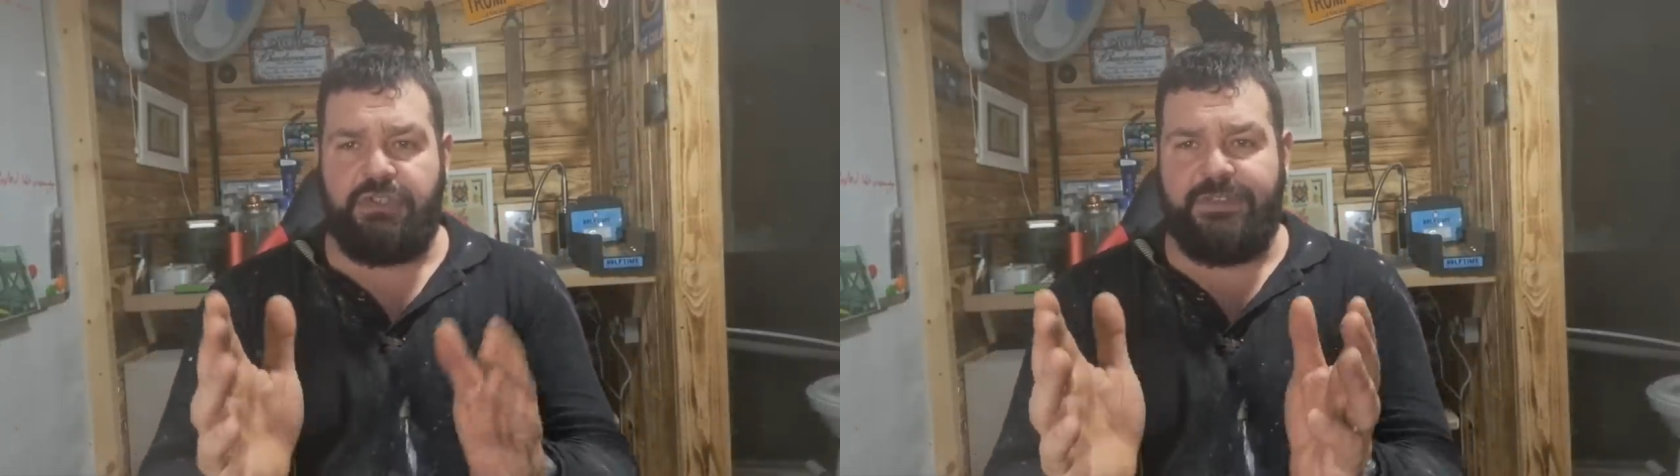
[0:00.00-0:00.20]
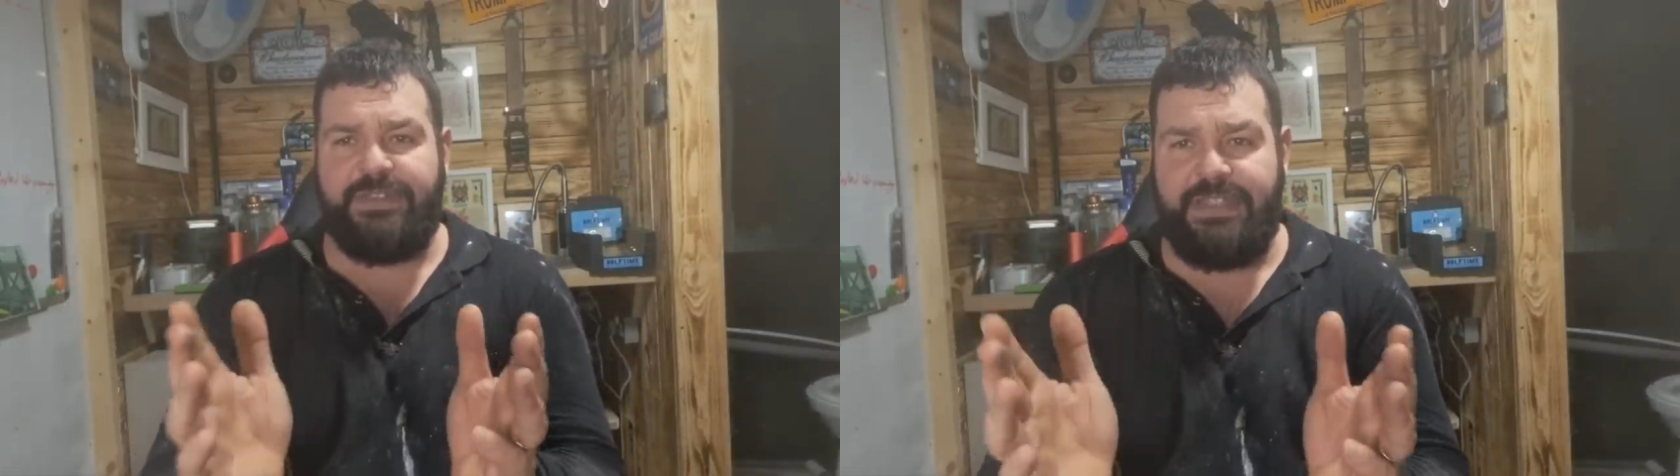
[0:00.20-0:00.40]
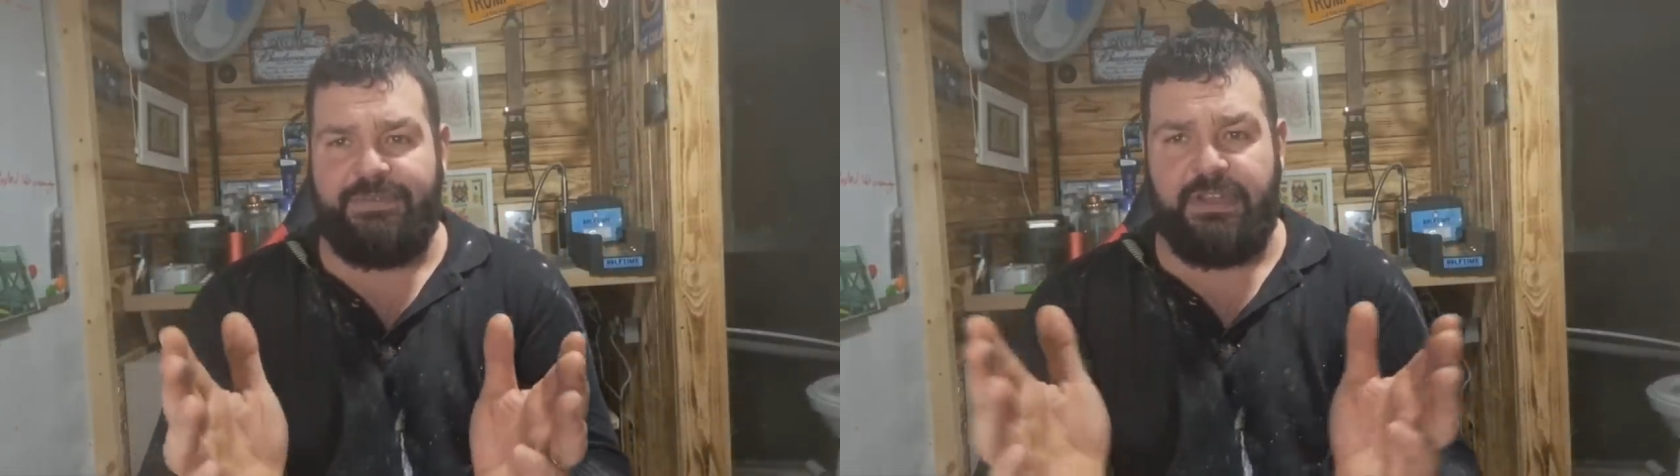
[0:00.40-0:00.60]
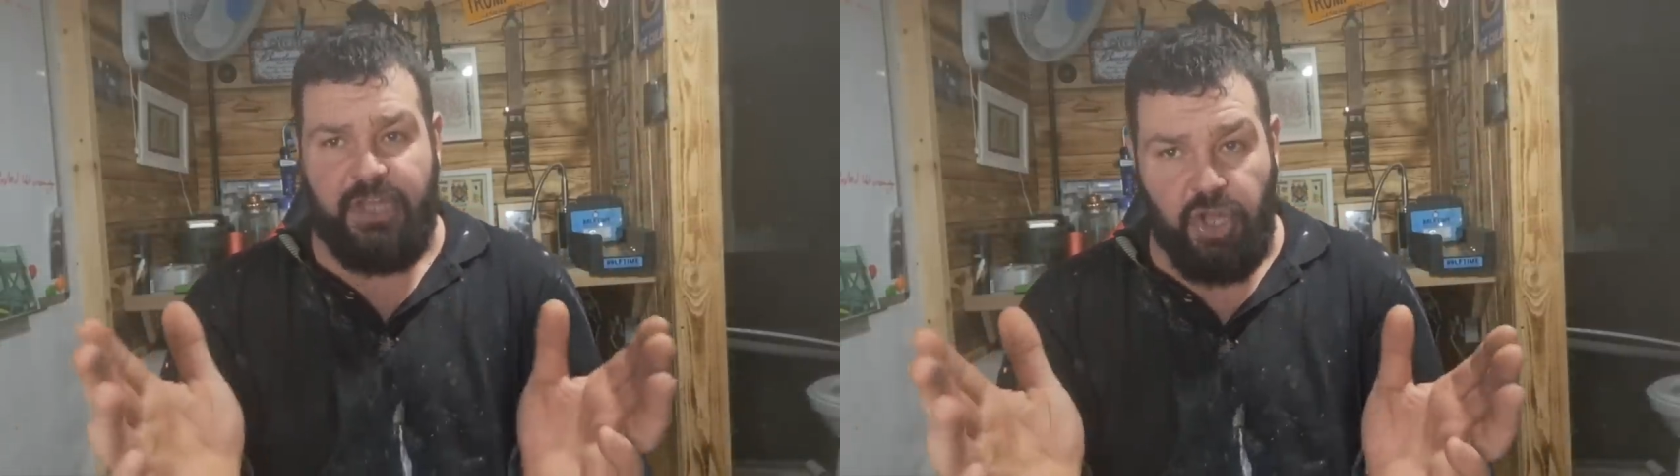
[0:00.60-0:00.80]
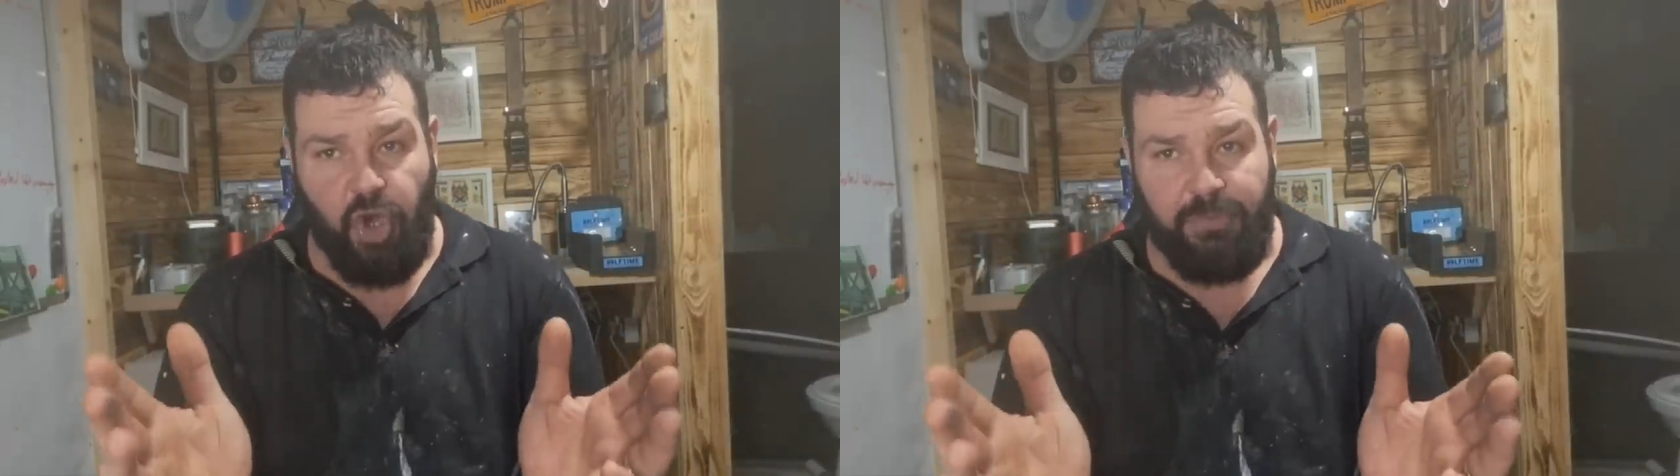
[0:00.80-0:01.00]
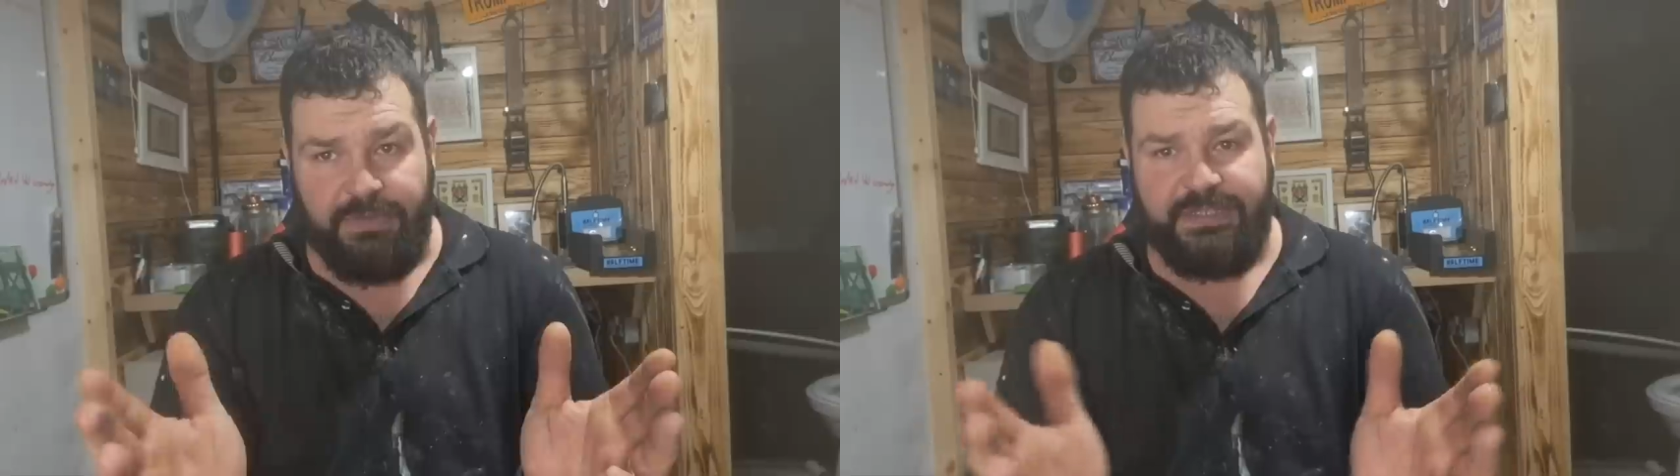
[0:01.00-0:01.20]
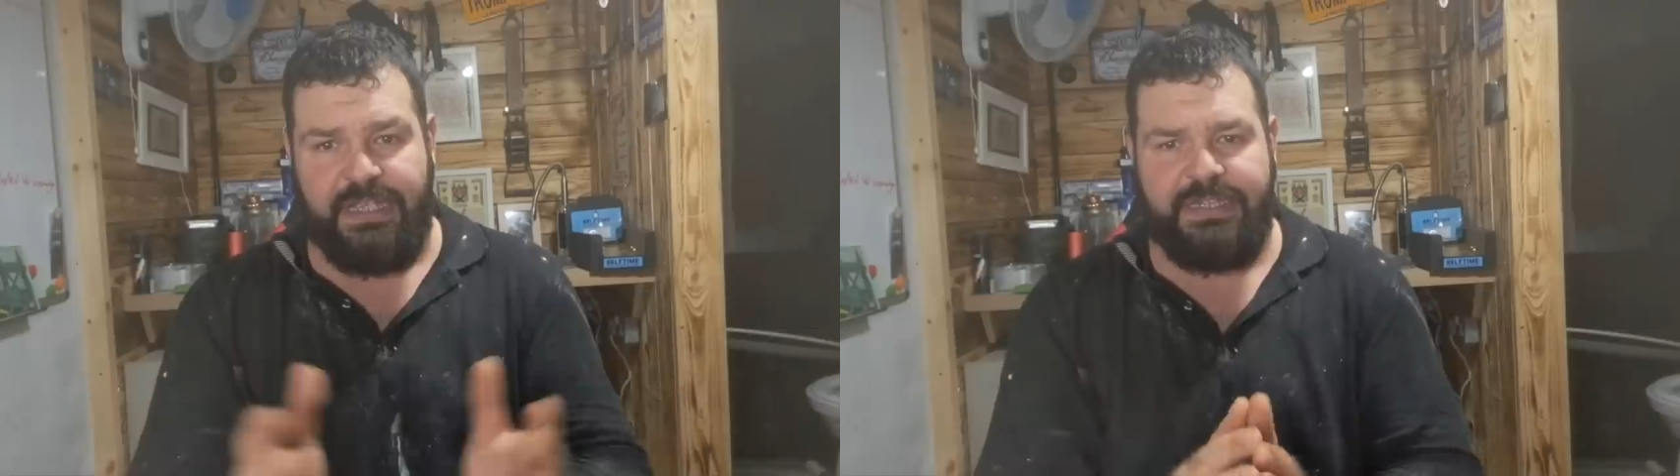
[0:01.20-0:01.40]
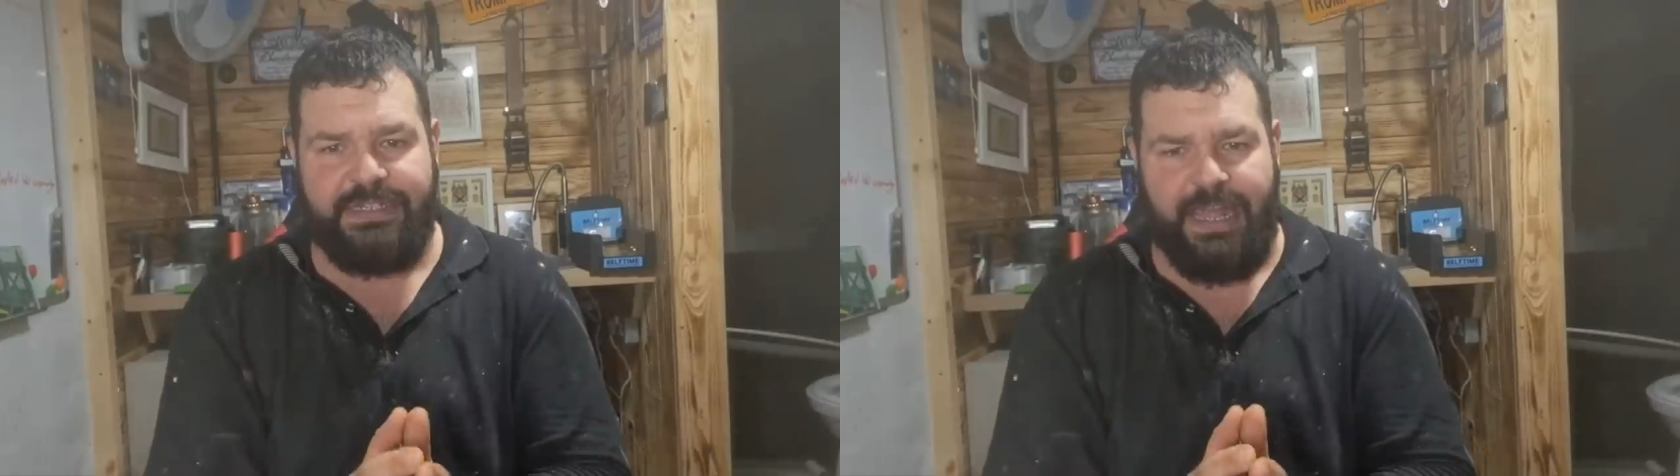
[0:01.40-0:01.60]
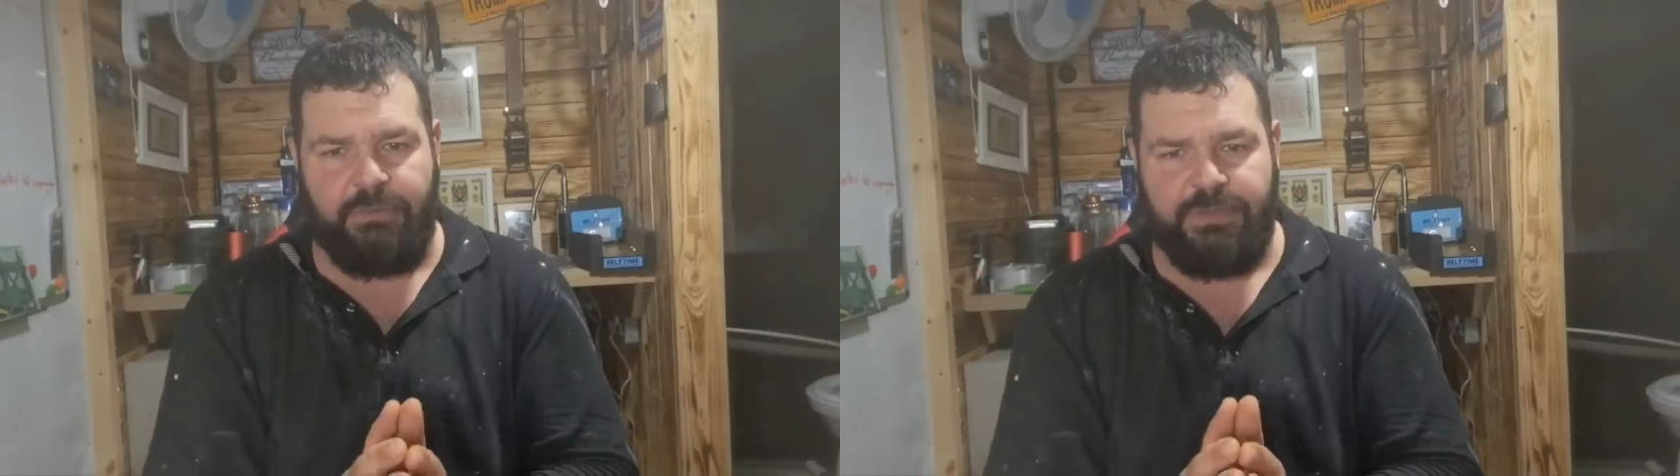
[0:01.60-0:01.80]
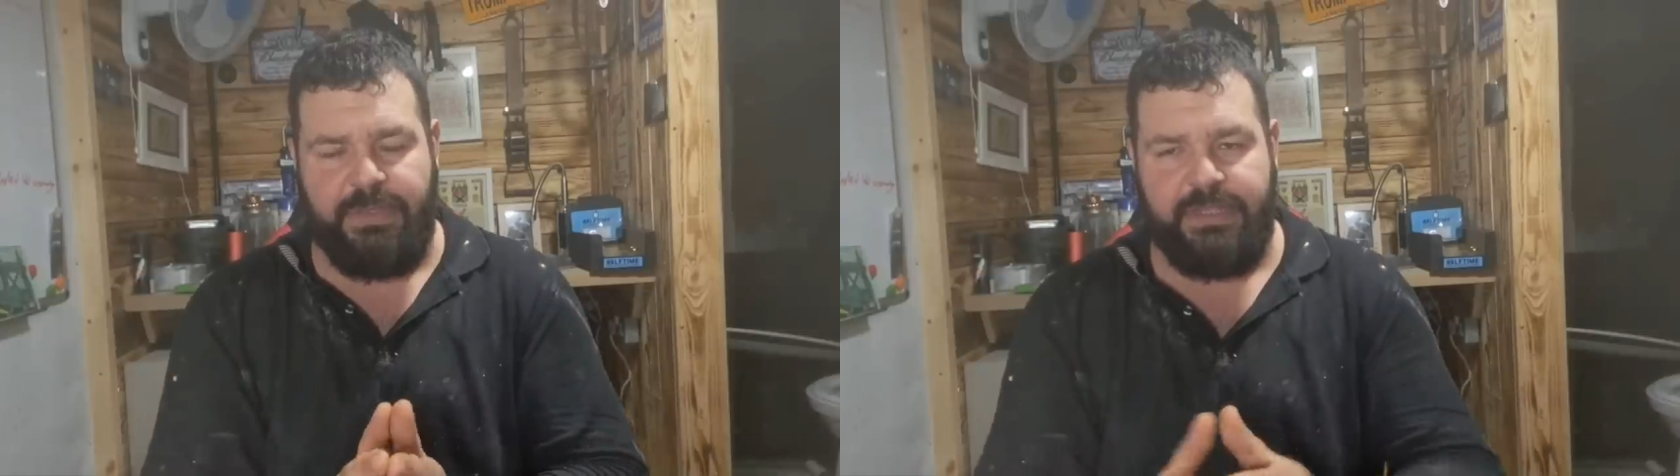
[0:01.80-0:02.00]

because if you're in a normal sized house,